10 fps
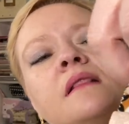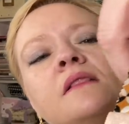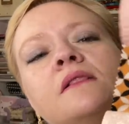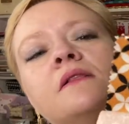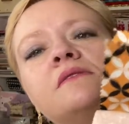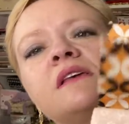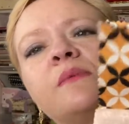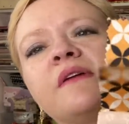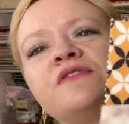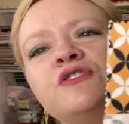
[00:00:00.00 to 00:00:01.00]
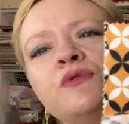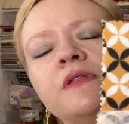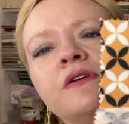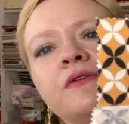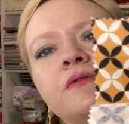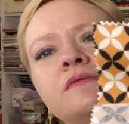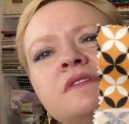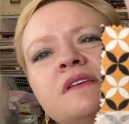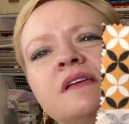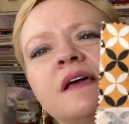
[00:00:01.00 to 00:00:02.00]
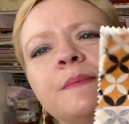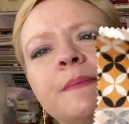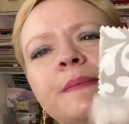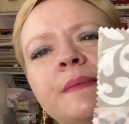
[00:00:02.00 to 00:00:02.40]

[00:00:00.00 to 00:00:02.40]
Looks like we have two of those. Yep.